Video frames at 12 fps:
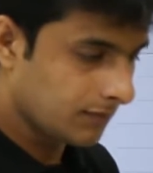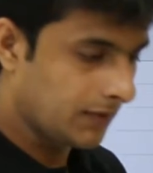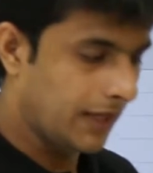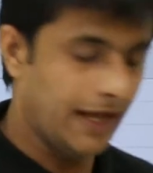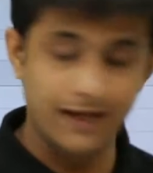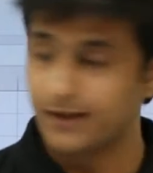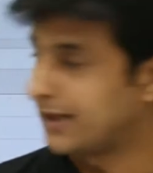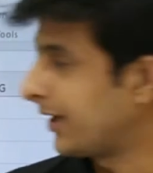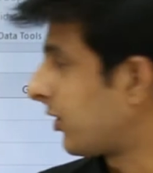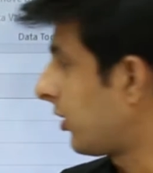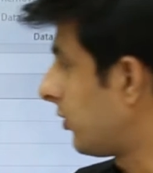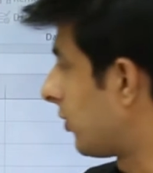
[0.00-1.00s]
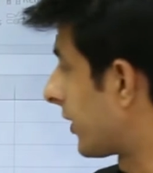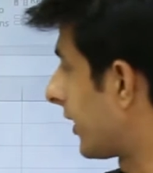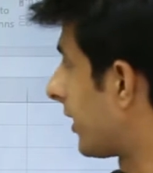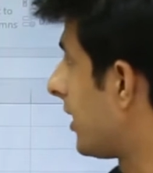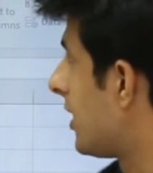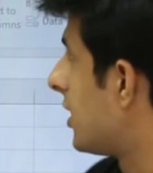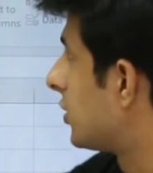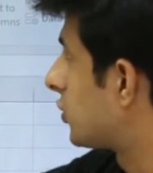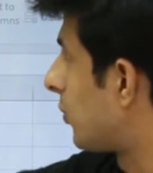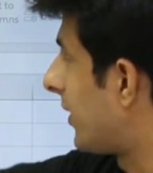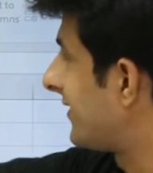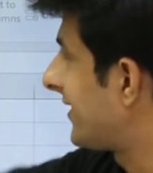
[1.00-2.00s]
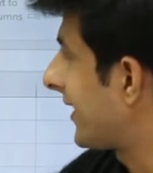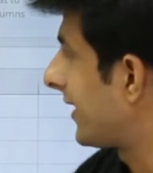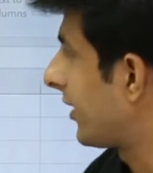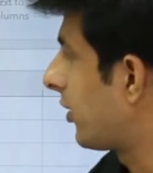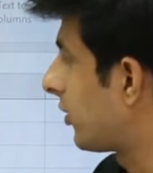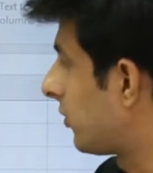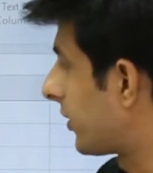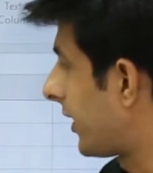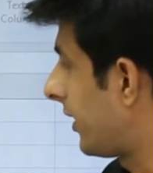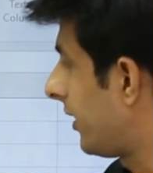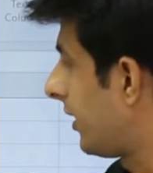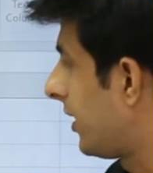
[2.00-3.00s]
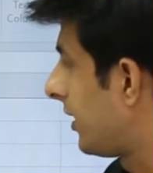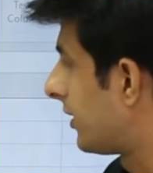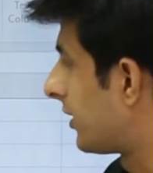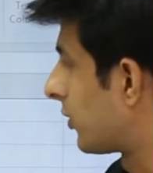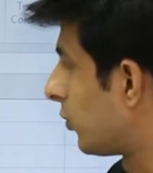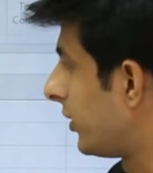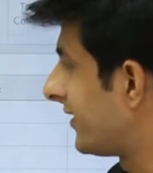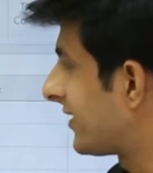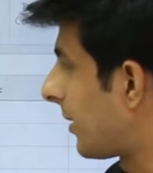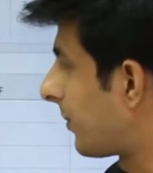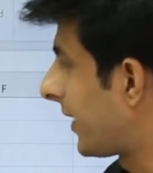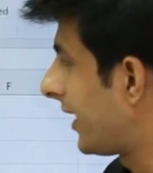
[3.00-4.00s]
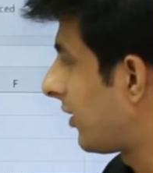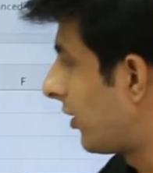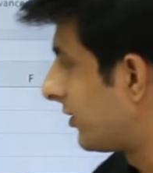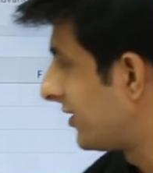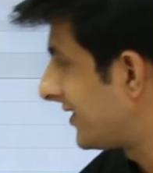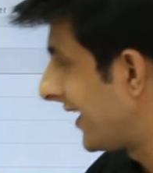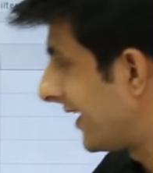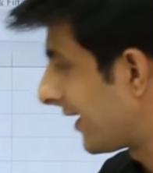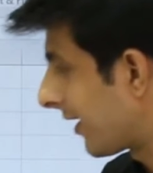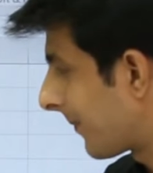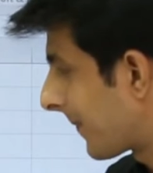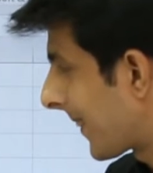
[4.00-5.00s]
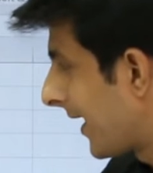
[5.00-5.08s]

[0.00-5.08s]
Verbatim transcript: and click on OK. So, once I click on OK, the rule is applied on this area.